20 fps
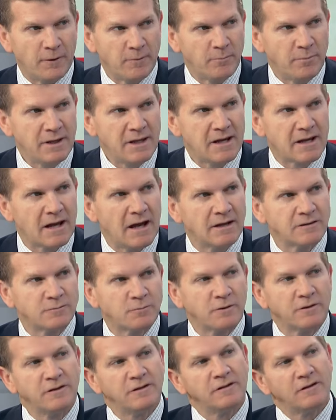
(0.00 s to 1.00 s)
a tough one
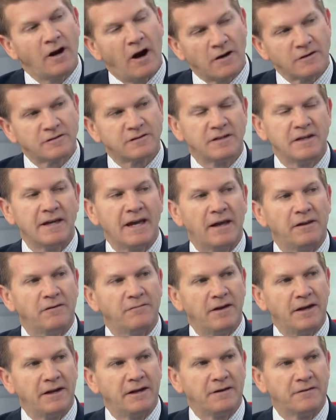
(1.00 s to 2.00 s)
because we are
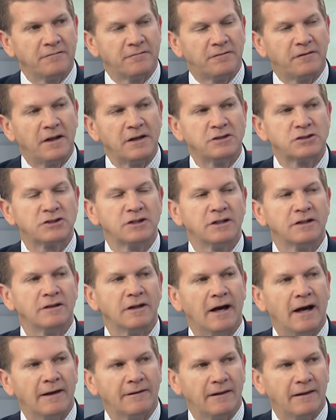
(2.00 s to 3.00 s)
seeing elevated
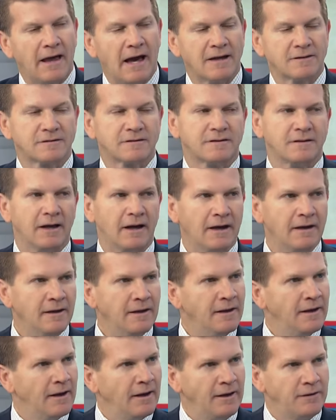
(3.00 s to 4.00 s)
inflation. Uh, the
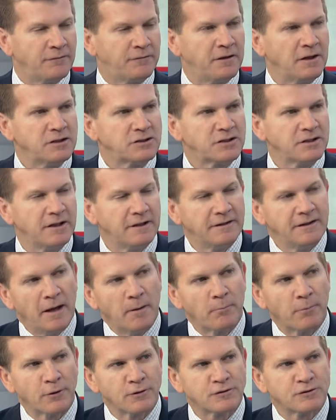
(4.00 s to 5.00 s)
last uh,
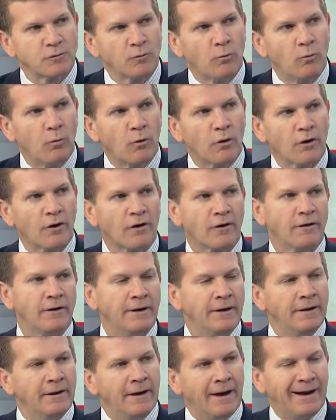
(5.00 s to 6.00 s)
inflation numbers
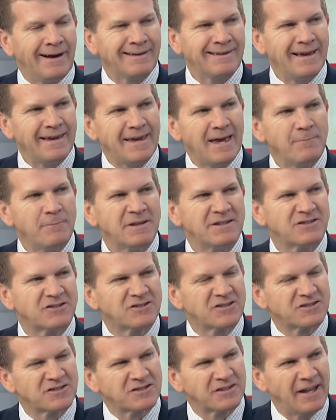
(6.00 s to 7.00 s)
were, uh, they
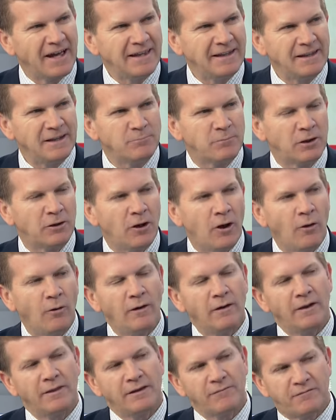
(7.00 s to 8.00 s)
came in slightly
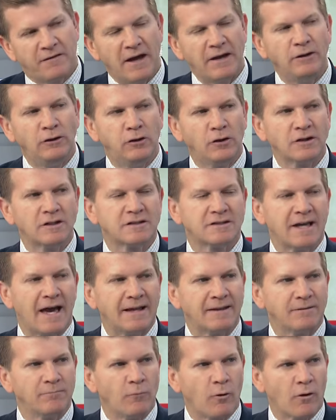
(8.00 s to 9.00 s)
below. The Fed
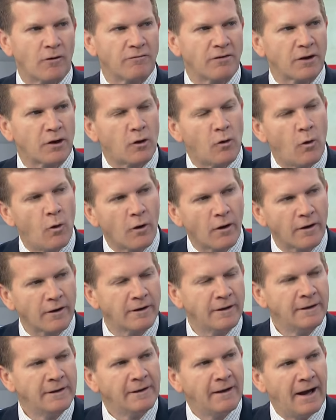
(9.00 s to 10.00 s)
looks at more of the
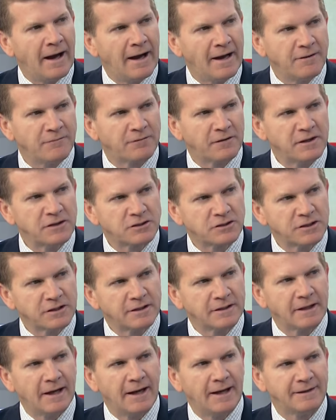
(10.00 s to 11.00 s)
core uh,
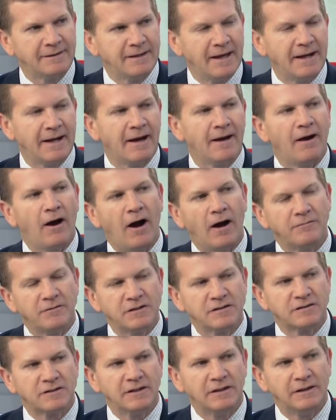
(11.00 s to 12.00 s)
inflation uh,
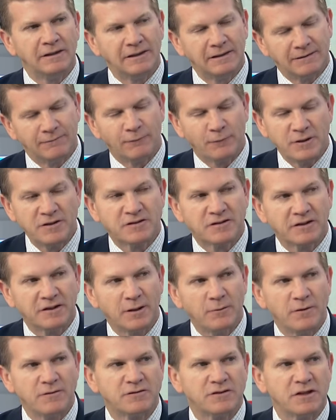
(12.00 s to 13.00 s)
data. Obviously,
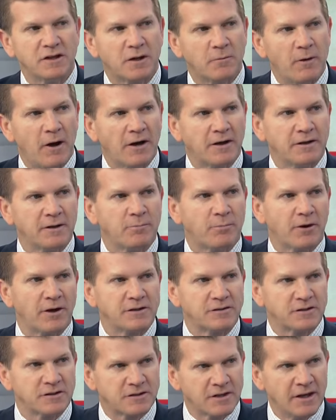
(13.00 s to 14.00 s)
recently we've seen
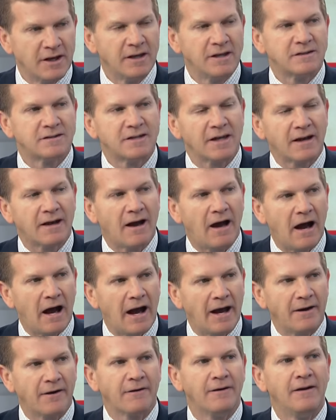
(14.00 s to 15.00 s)
commodity prices
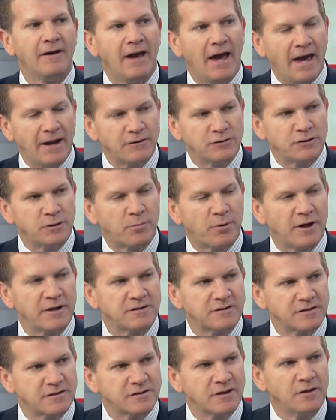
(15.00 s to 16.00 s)
tick higher,
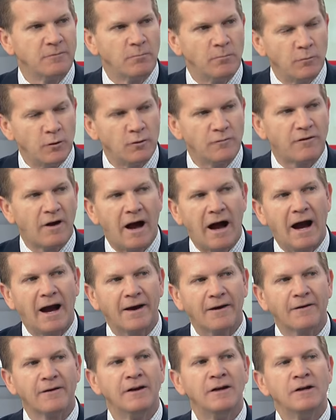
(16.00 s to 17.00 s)
energy prices
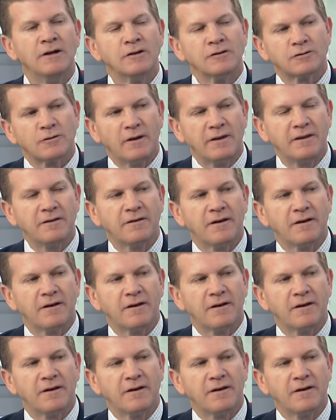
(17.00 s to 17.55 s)
move higher.